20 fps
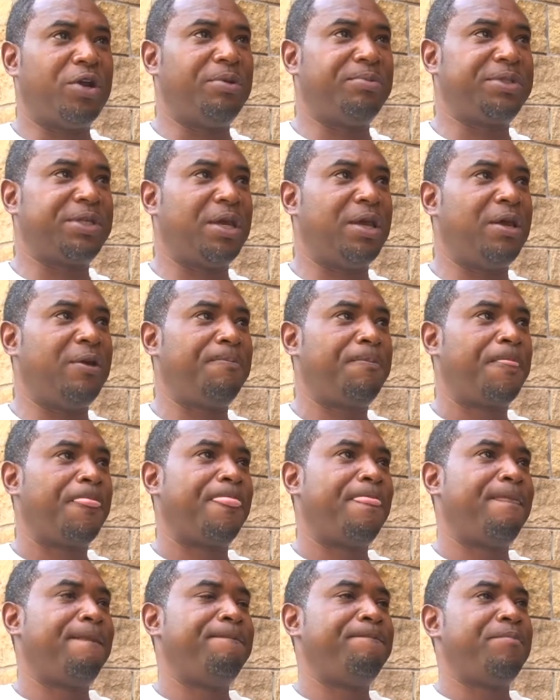I'm saying?
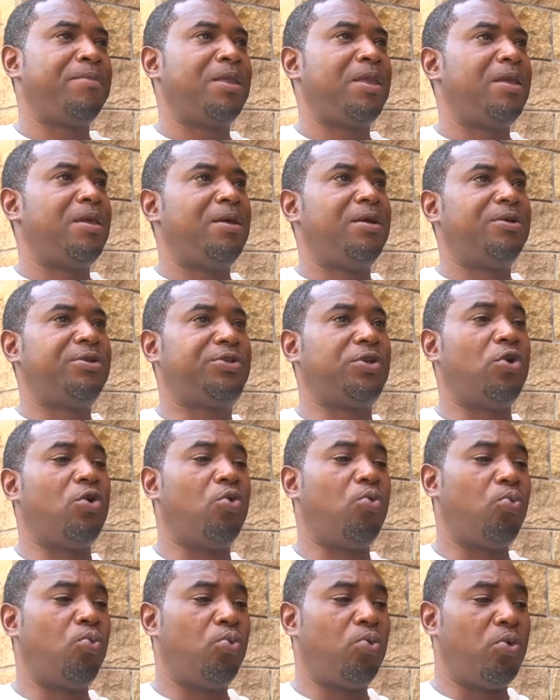
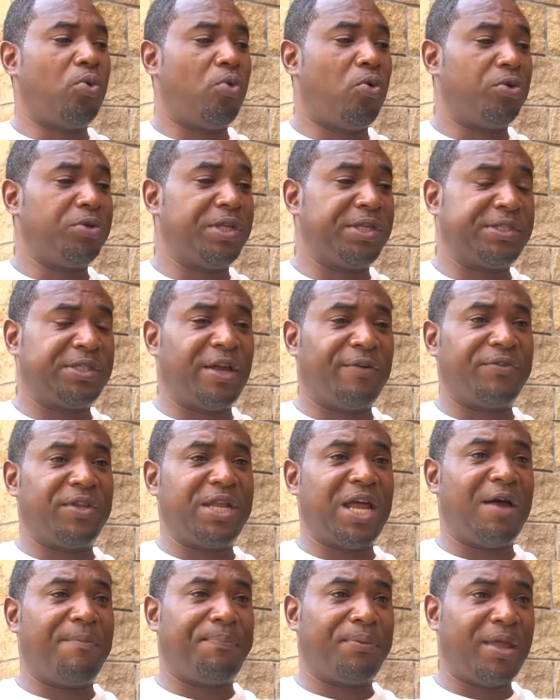So the stuff
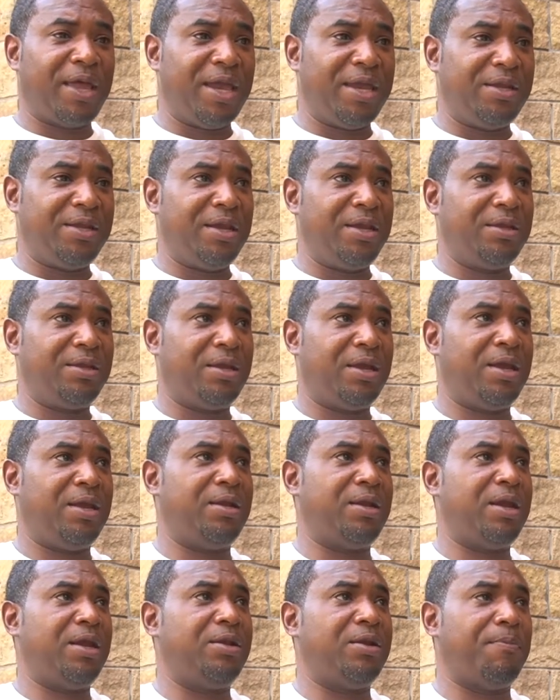that I played
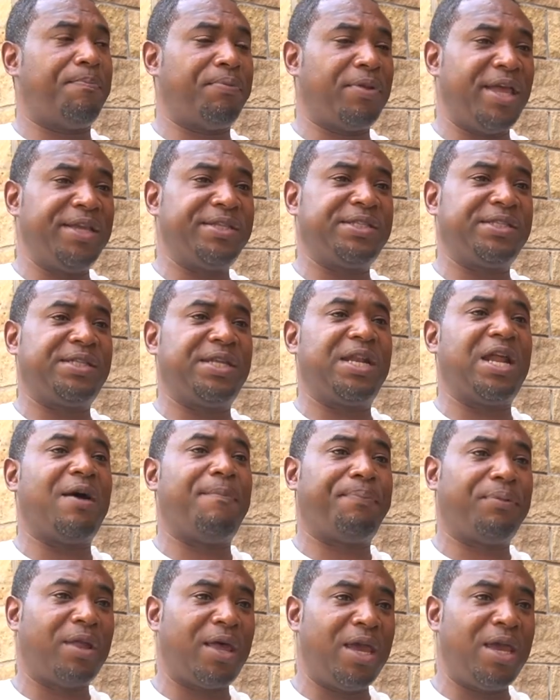in the places that I
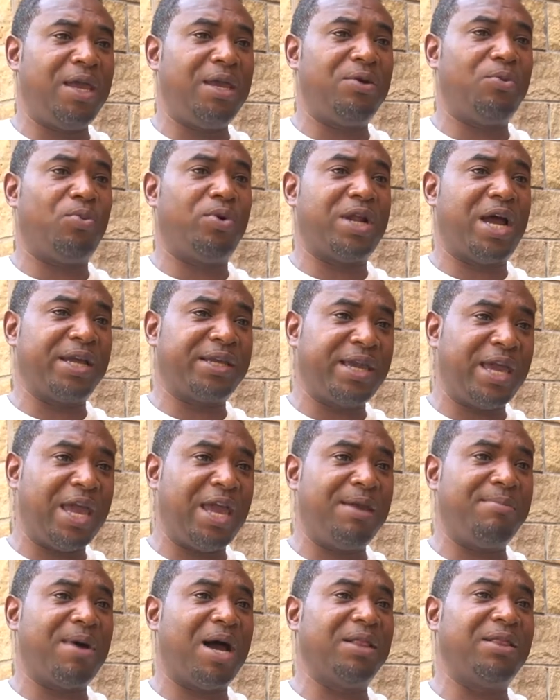played, when I
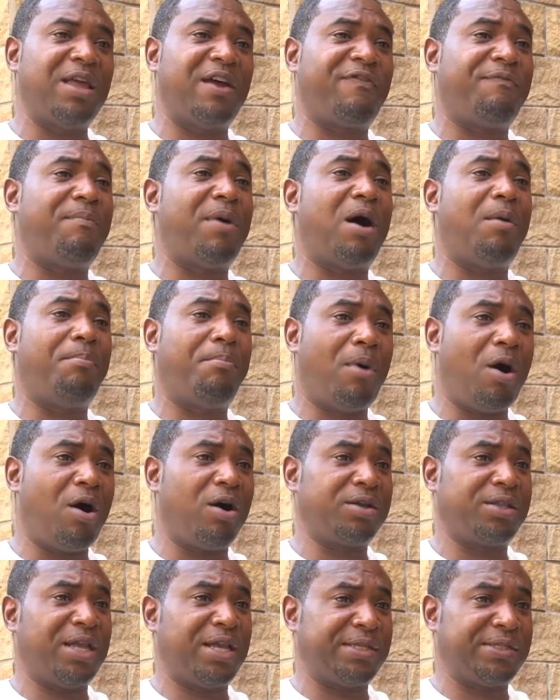came, I left my
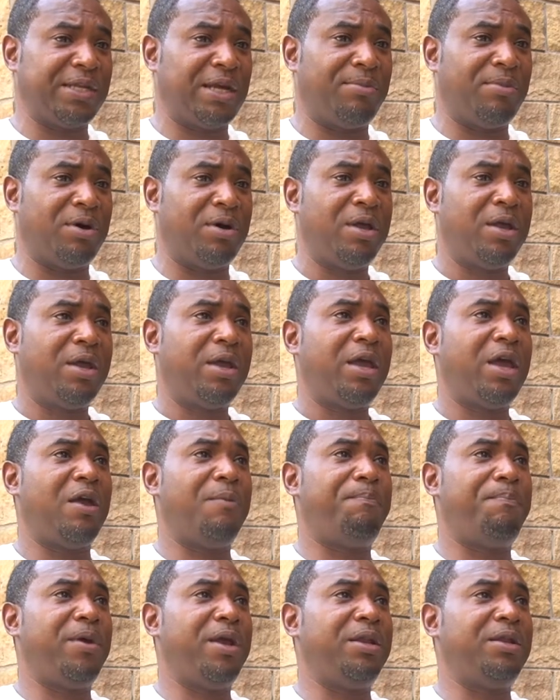mark that summer,
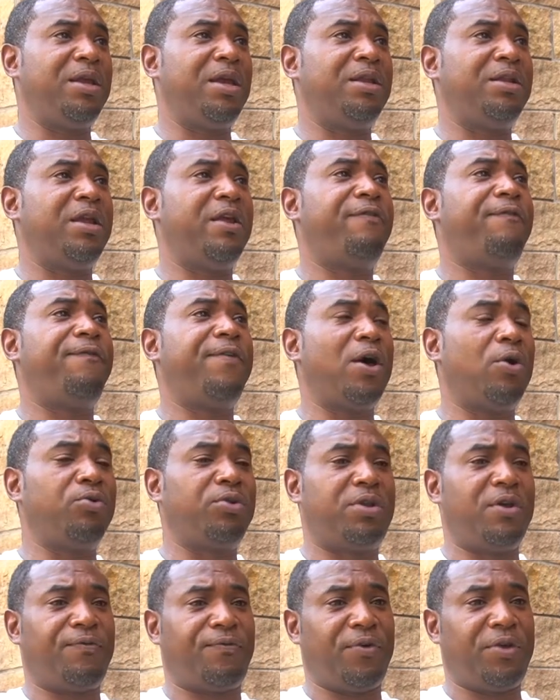and it
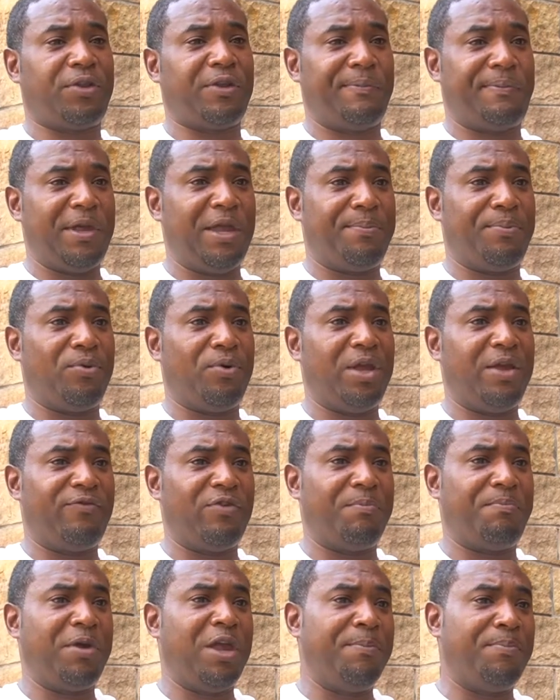felt different to people.
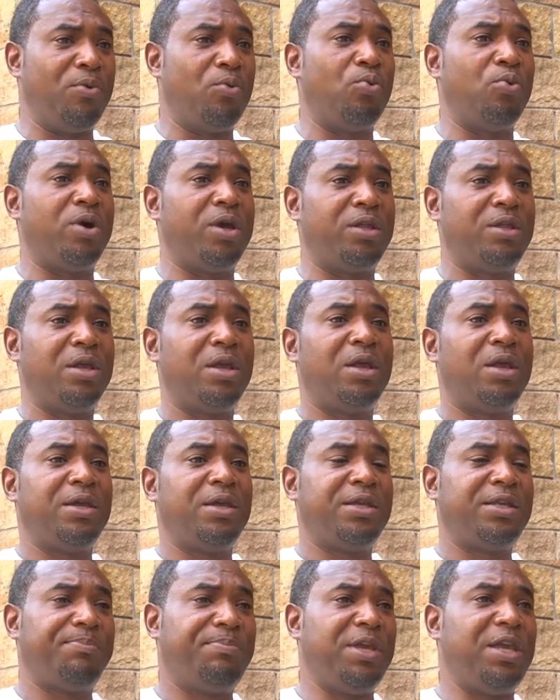Even people would
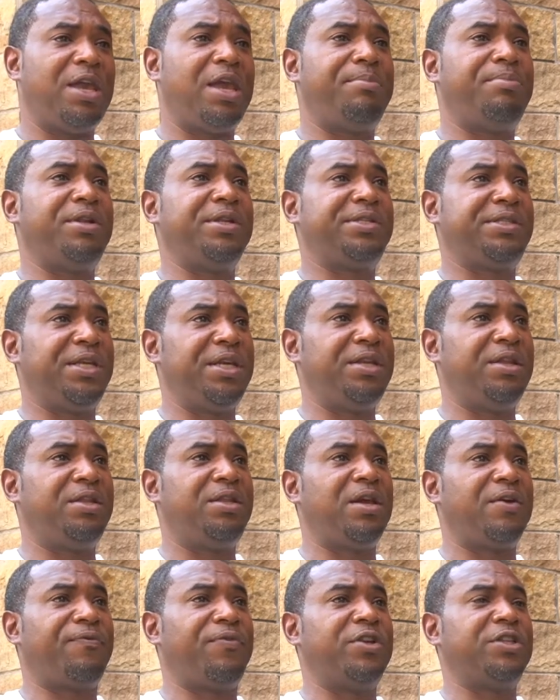be able to see the
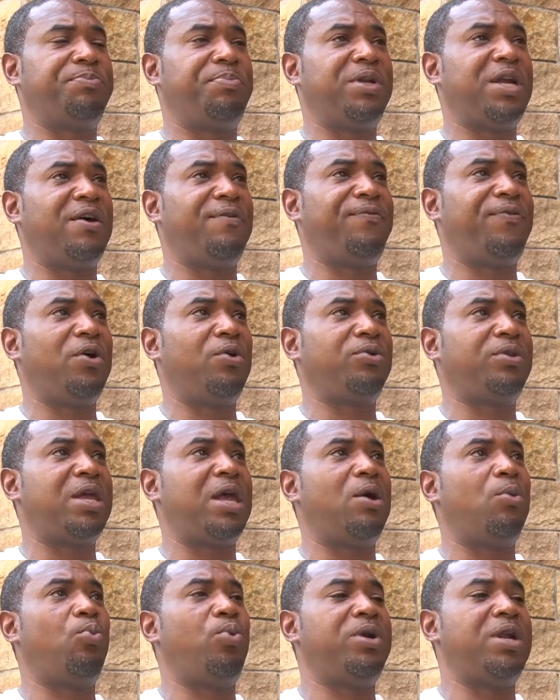difference, but I felt
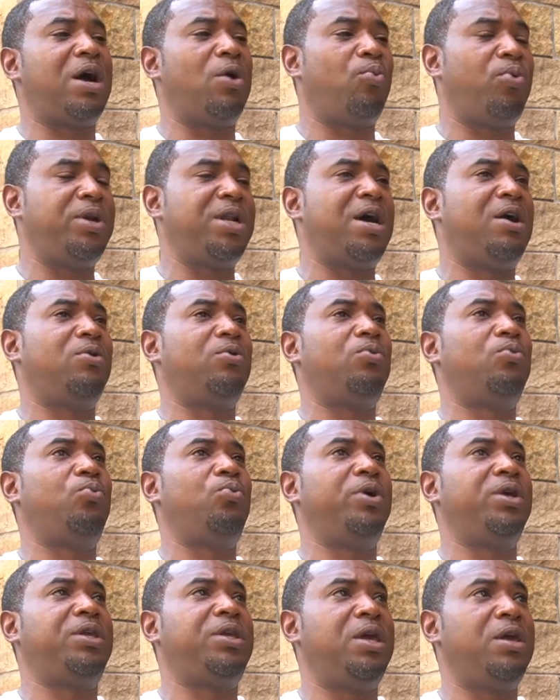that when I went out
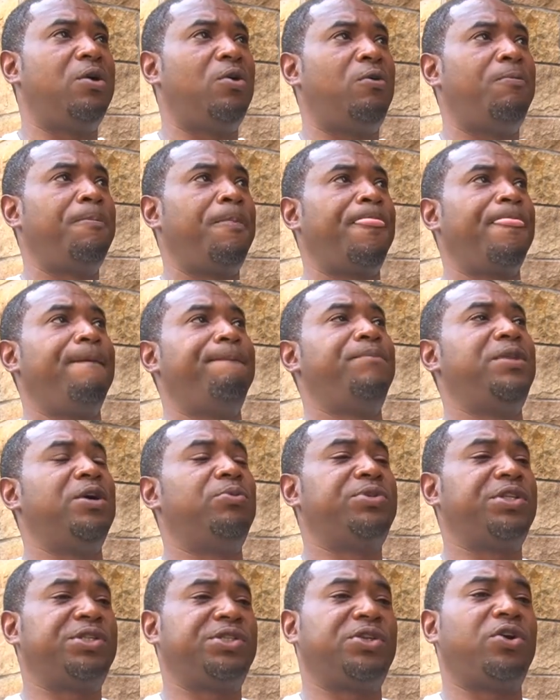with Gil, there
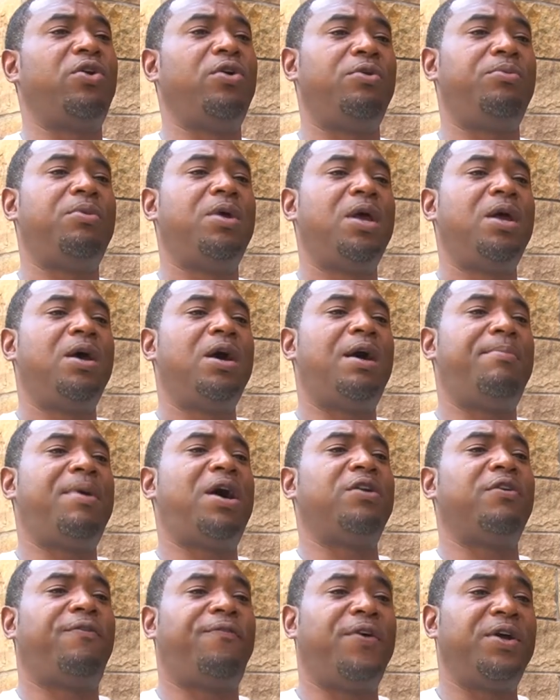was a certain
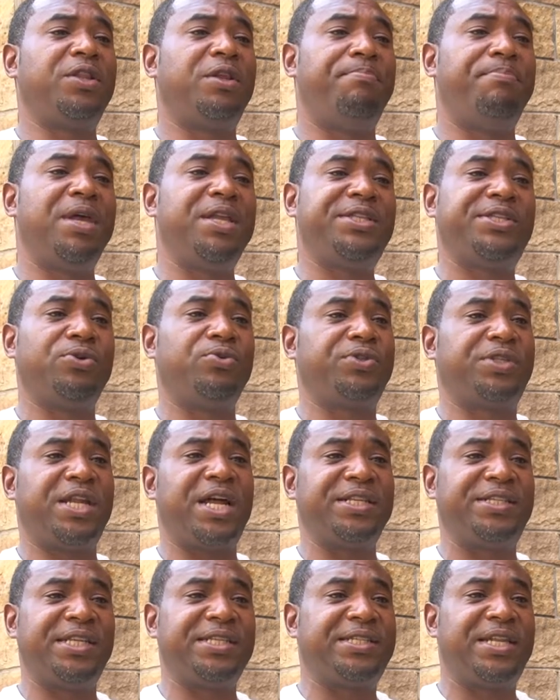amount of fundamentals that
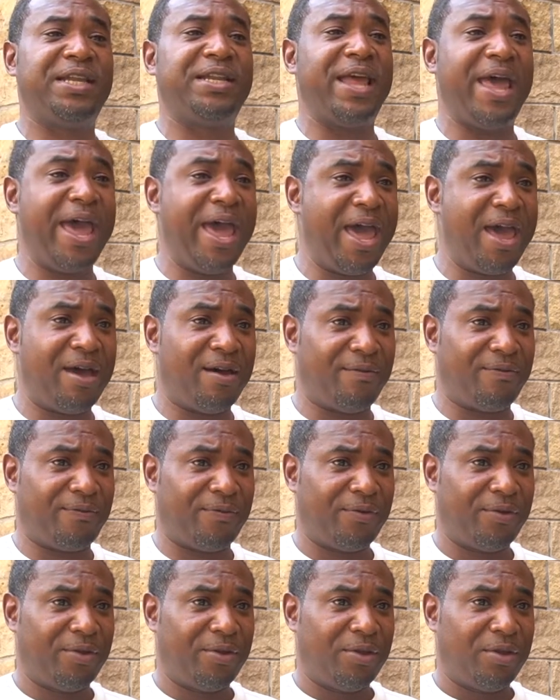I just didn't have.
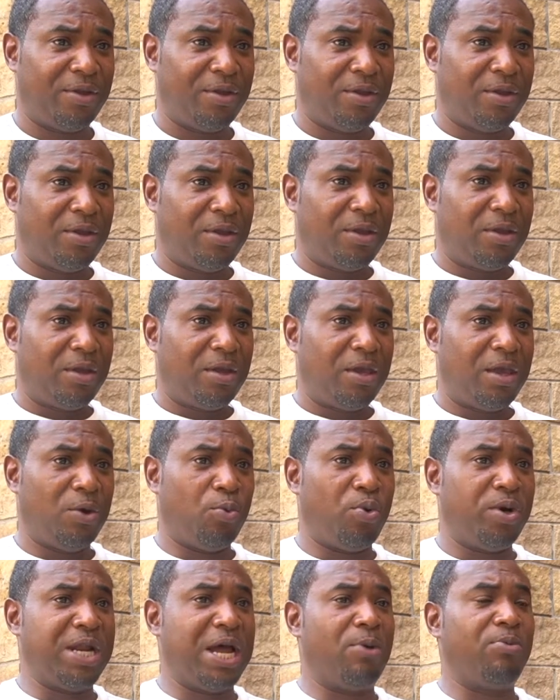
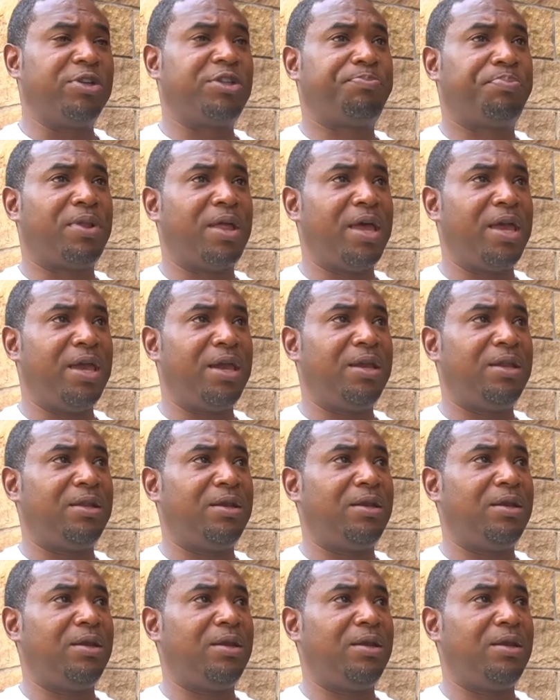And when I was playing